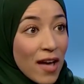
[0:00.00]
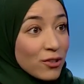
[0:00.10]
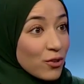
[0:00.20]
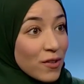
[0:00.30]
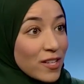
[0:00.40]

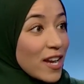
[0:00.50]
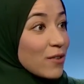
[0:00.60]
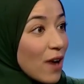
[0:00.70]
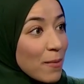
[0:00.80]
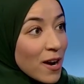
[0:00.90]
during the day in
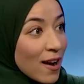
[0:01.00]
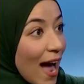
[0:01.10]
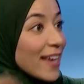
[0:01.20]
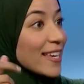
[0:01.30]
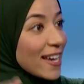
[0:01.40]
Ramadan,
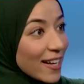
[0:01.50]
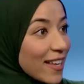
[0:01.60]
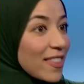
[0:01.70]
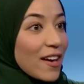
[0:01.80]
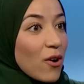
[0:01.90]
I can't
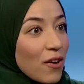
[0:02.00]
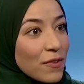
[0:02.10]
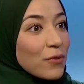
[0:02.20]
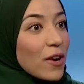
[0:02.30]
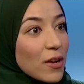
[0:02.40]
get that
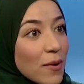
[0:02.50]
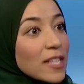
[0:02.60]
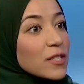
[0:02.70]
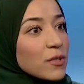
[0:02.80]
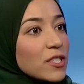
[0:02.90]
coffee right away.
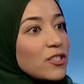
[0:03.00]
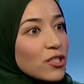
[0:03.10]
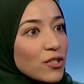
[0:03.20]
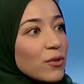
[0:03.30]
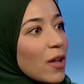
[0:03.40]
So it
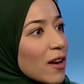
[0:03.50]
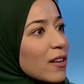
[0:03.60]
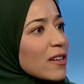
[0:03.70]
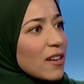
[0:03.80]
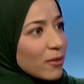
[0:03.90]
teaches you a lot
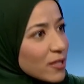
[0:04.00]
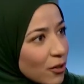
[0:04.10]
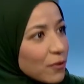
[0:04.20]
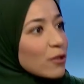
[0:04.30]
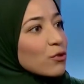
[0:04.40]
of, you know,
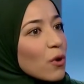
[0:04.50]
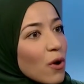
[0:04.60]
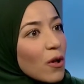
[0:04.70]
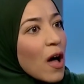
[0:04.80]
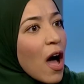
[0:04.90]

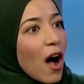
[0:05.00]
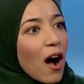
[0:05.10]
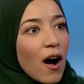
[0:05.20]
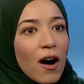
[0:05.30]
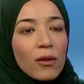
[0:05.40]
self-control, mm -hmm.
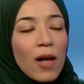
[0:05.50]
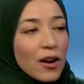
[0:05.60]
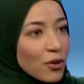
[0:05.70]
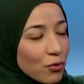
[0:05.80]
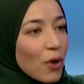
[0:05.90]
uh, a lot
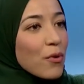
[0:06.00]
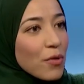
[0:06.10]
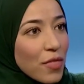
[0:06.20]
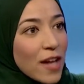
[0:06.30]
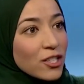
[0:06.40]
of
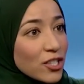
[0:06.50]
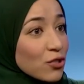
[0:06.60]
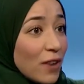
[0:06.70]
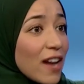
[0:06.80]
growth, and just gratitude